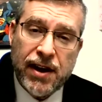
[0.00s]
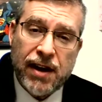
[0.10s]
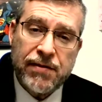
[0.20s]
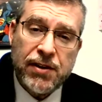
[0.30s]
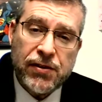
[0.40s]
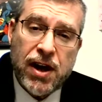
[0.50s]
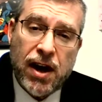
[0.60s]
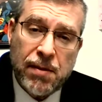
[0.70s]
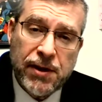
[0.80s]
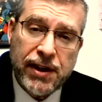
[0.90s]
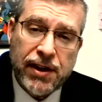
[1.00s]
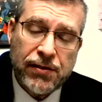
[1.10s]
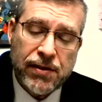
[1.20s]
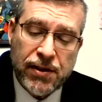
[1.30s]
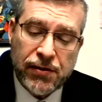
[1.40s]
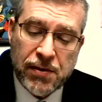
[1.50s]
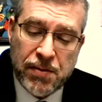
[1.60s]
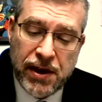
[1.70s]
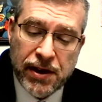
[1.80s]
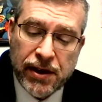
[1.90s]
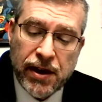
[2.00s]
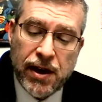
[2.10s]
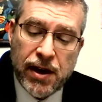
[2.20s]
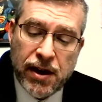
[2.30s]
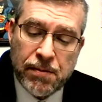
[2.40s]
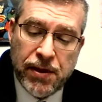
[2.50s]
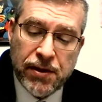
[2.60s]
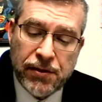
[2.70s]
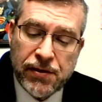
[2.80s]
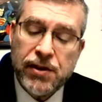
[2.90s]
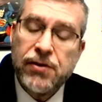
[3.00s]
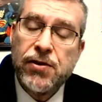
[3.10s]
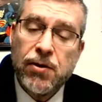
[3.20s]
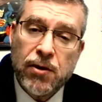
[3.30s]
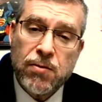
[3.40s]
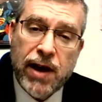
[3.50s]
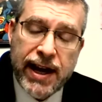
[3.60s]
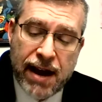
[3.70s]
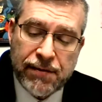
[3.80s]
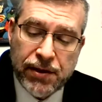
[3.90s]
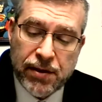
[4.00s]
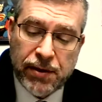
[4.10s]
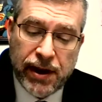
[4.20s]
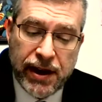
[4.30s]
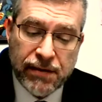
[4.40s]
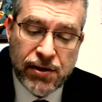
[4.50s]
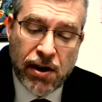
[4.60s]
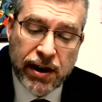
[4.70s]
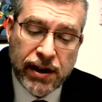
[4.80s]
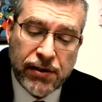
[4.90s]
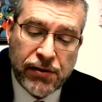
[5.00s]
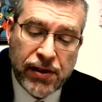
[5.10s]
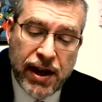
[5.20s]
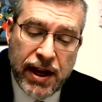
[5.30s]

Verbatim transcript: of this comeliness, of this appeal, appears in the Torah right after the plague of darkness,